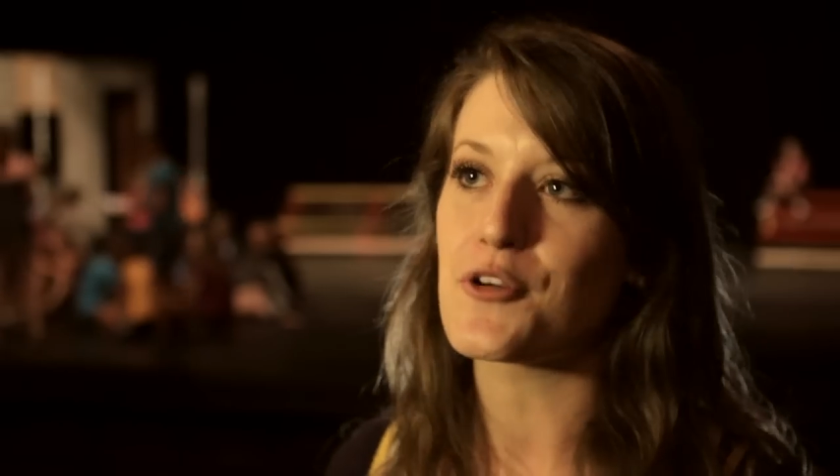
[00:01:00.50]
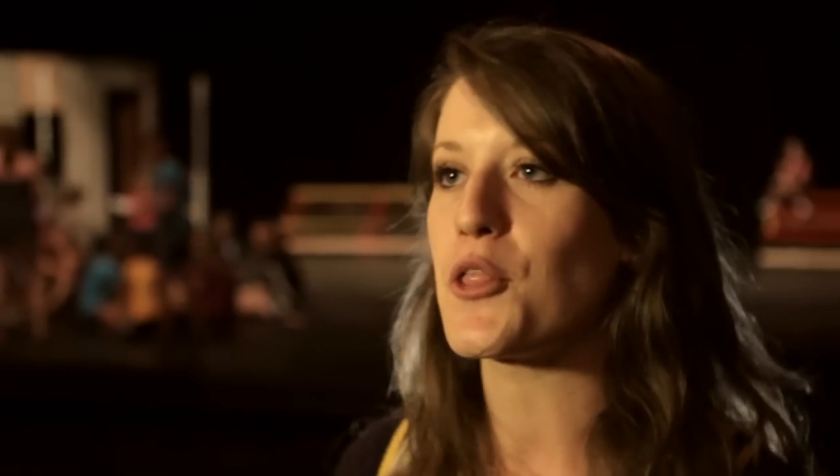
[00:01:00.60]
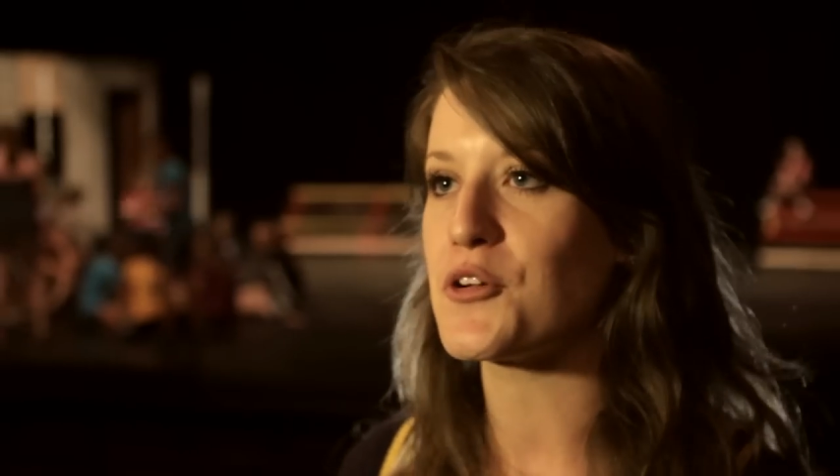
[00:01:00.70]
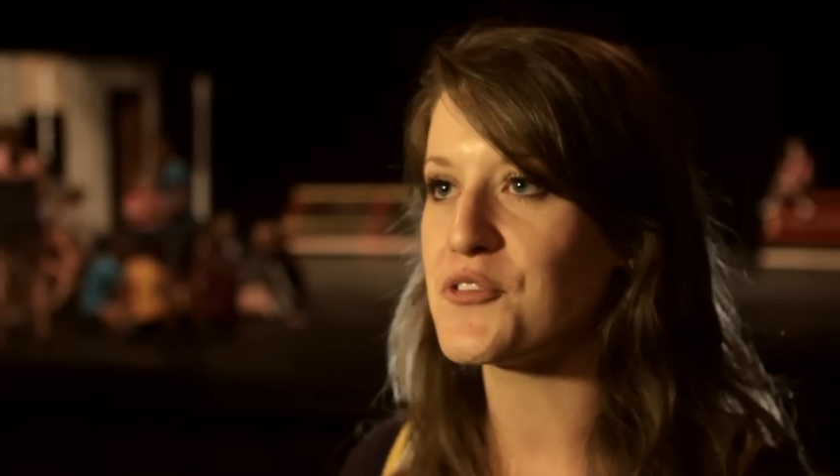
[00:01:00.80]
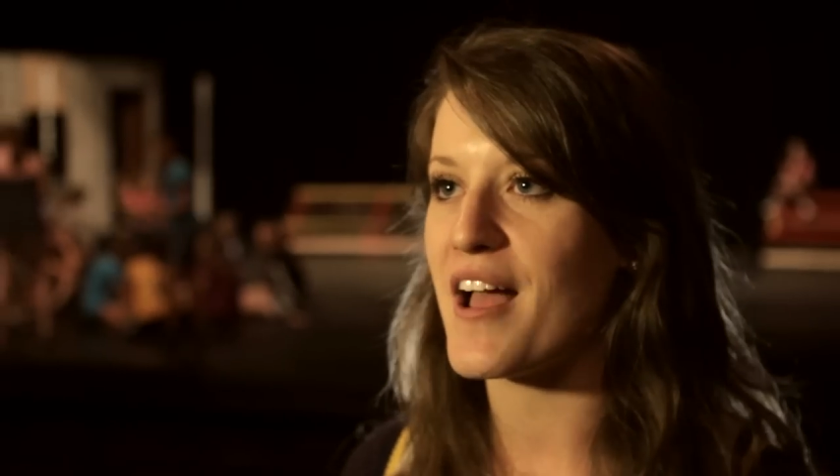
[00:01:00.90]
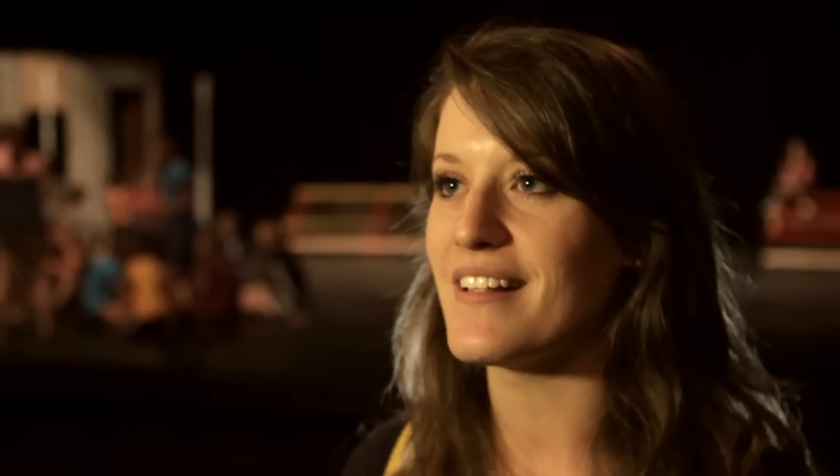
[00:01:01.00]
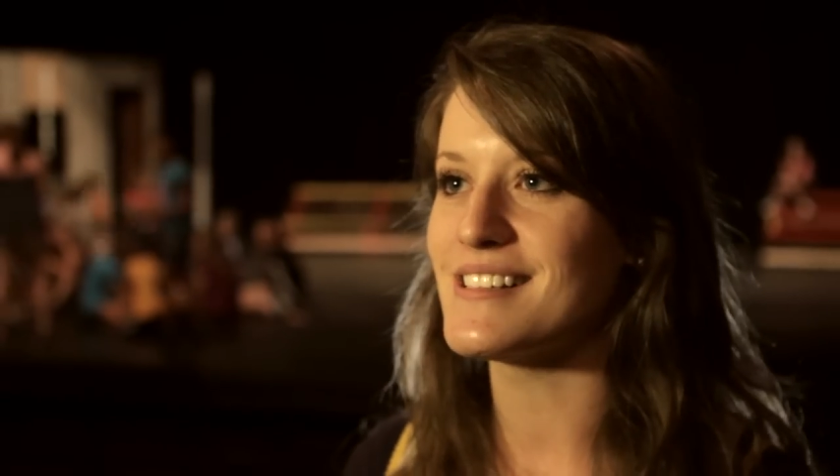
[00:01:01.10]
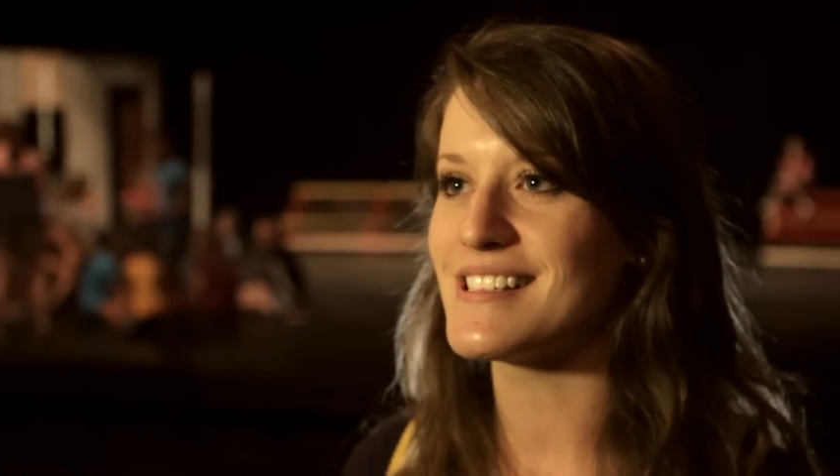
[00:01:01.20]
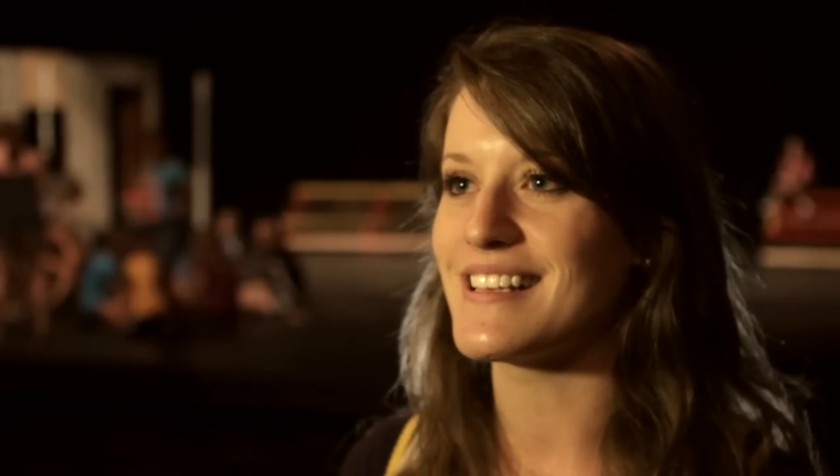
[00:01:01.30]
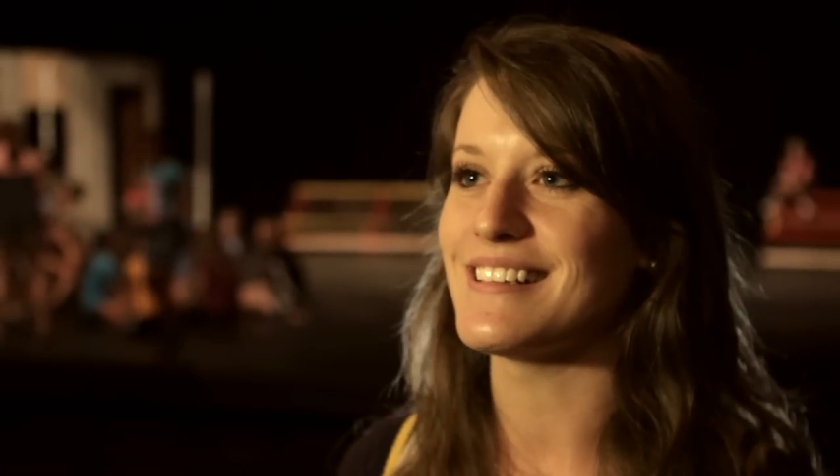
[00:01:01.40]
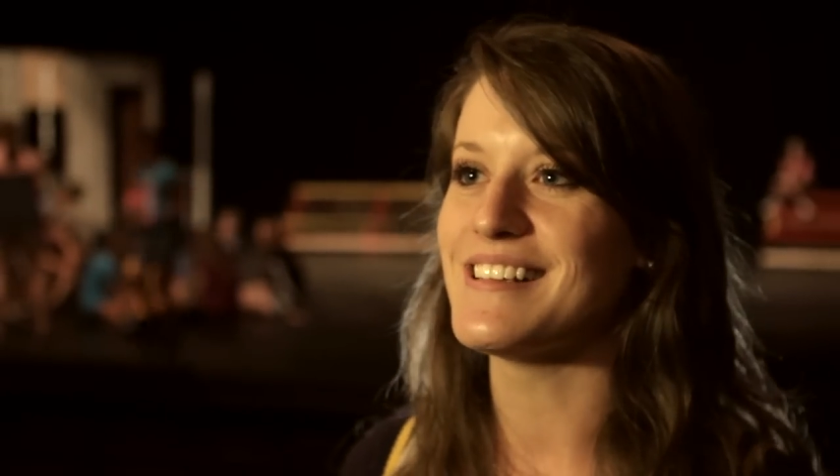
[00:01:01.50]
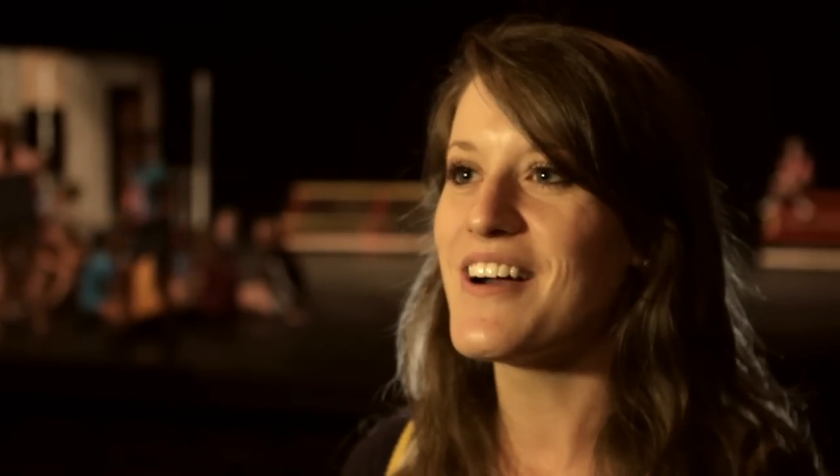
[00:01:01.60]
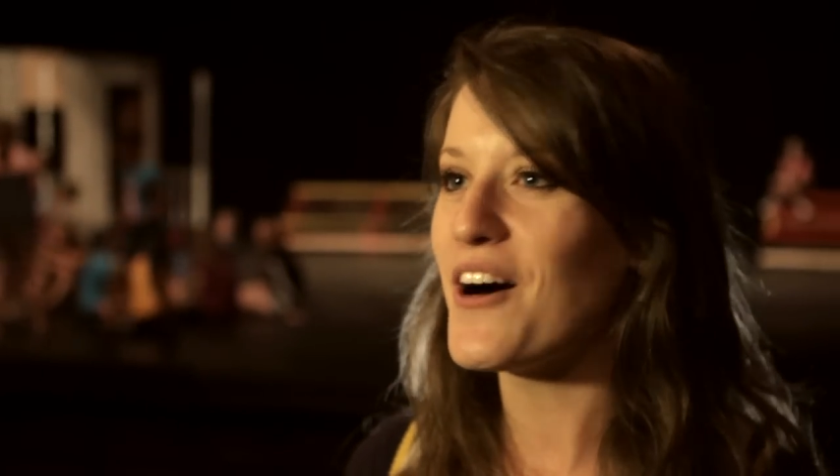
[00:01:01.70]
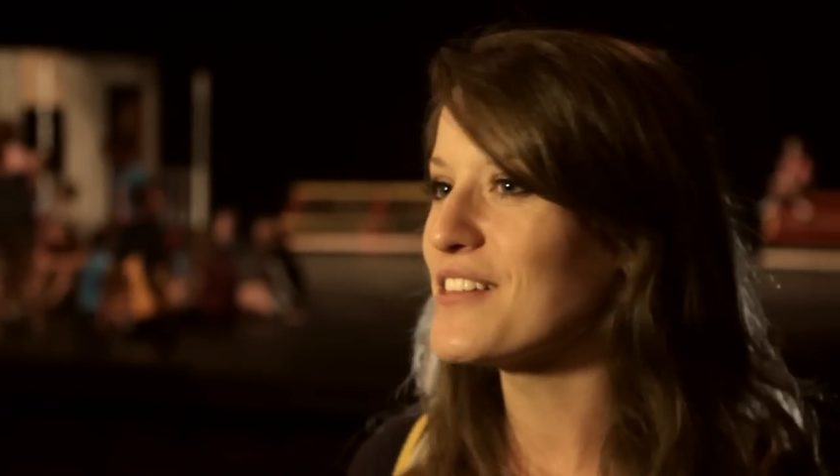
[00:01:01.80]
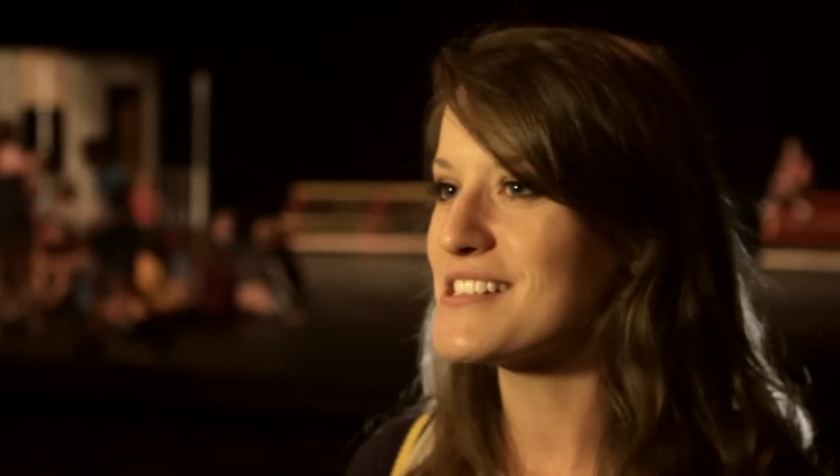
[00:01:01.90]
for all their friends and
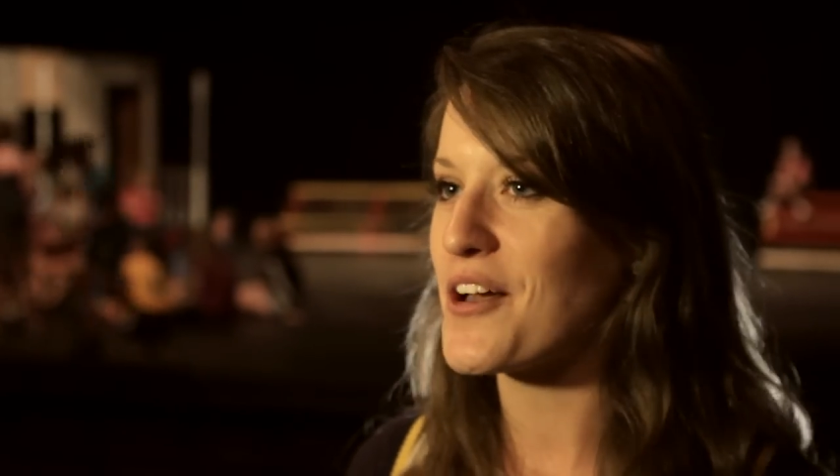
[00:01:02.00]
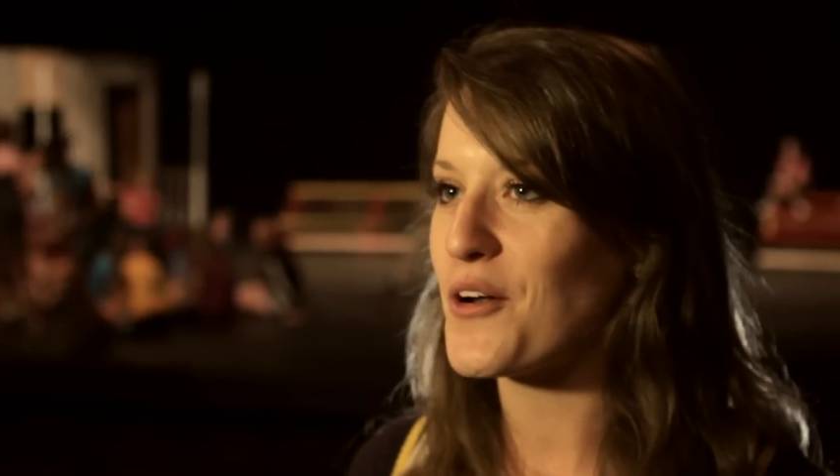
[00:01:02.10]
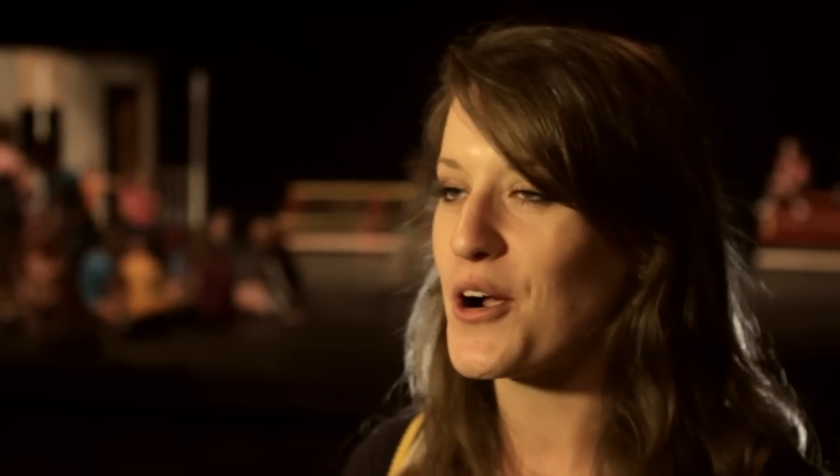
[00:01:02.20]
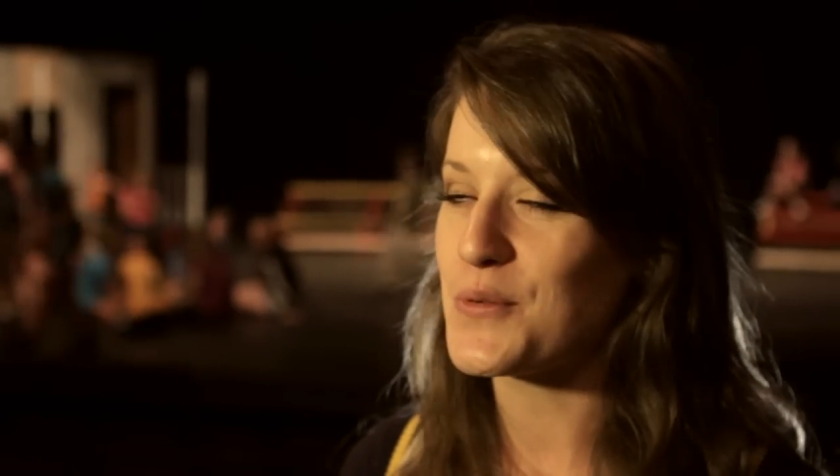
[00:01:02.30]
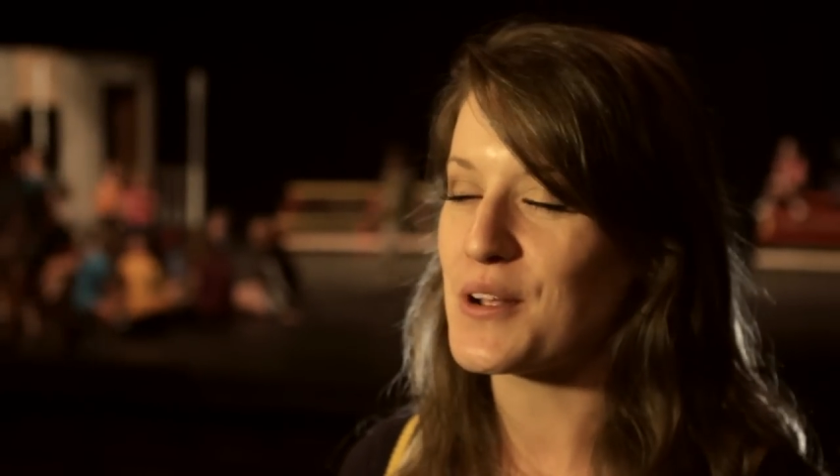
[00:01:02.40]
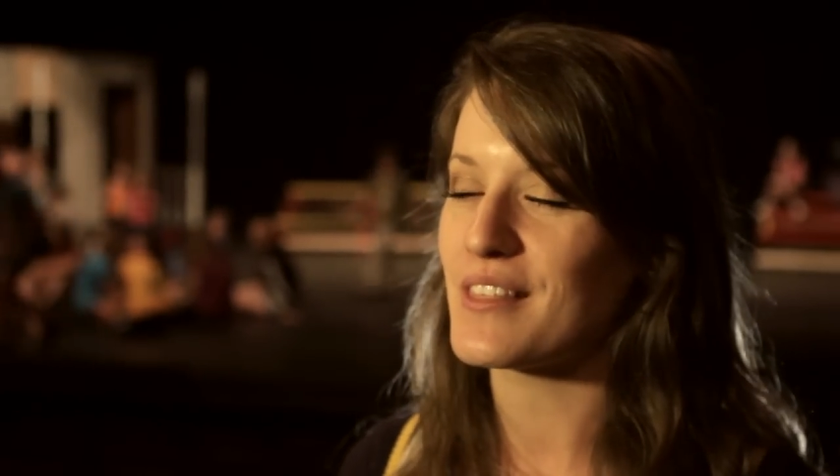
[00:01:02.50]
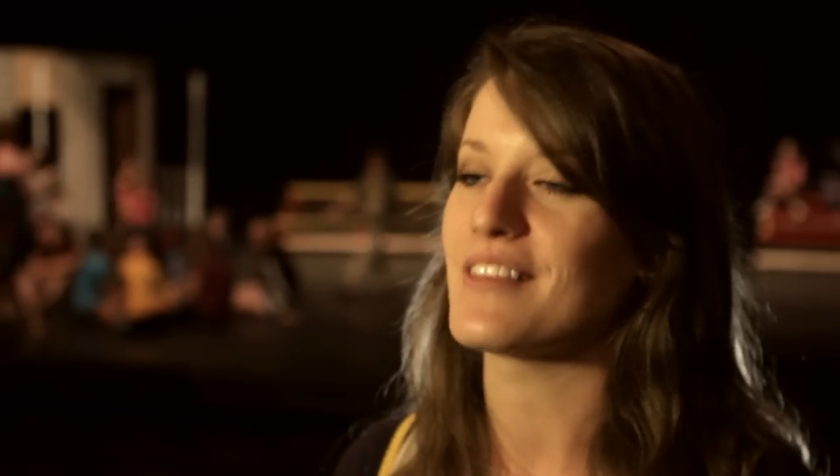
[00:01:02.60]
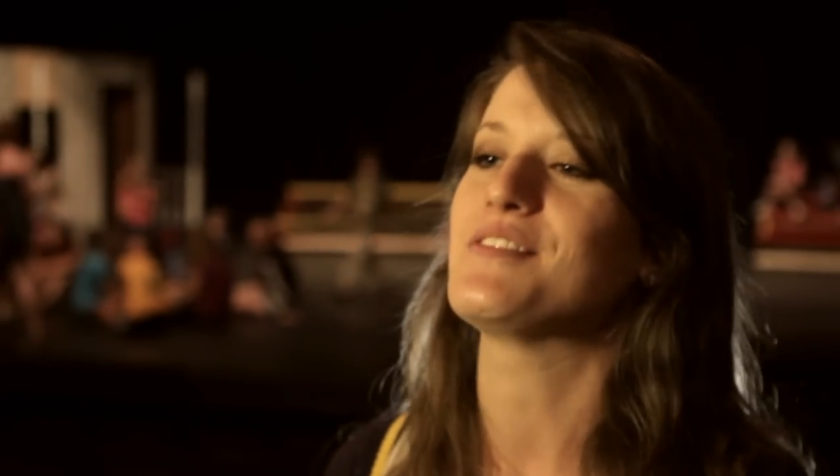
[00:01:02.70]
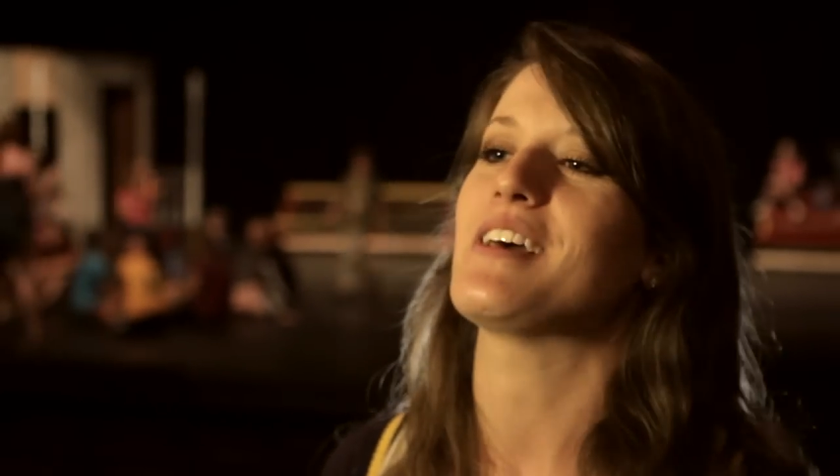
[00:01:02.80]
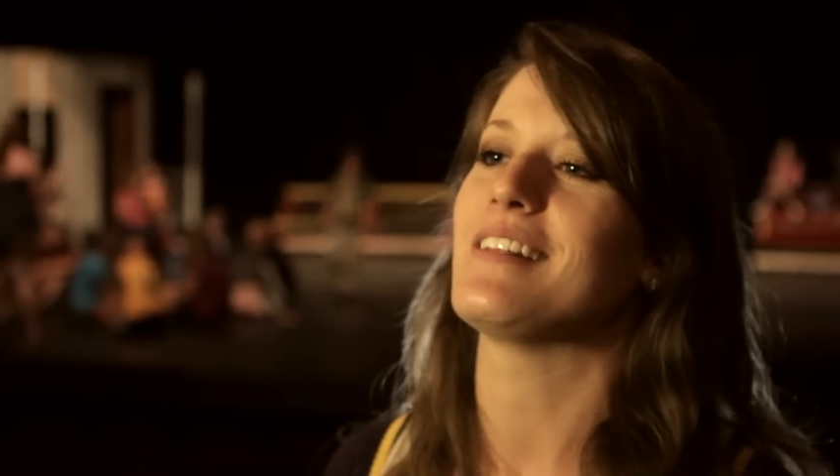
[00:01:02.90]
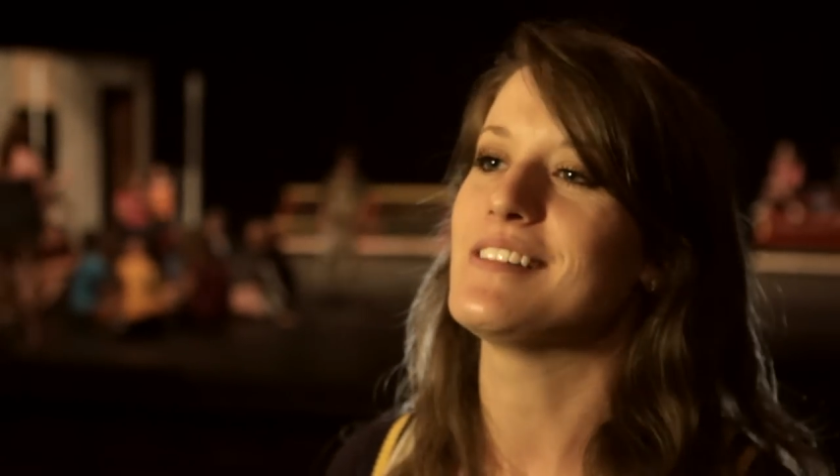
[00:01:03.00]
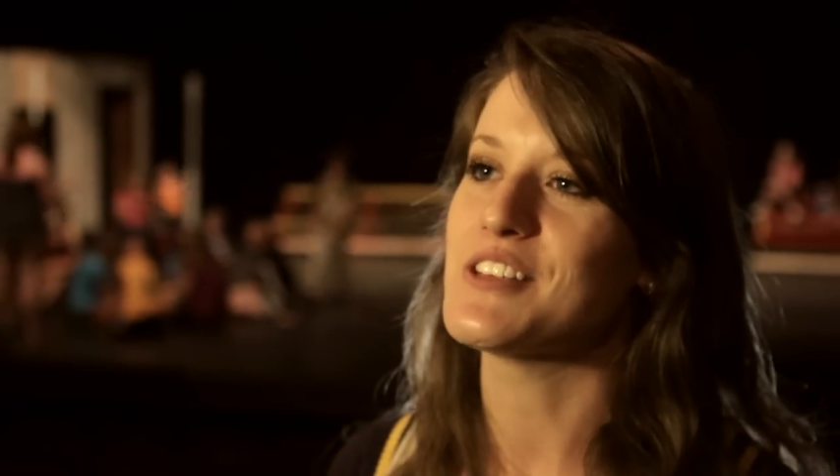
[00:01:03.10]
all see all the hard work that they've done.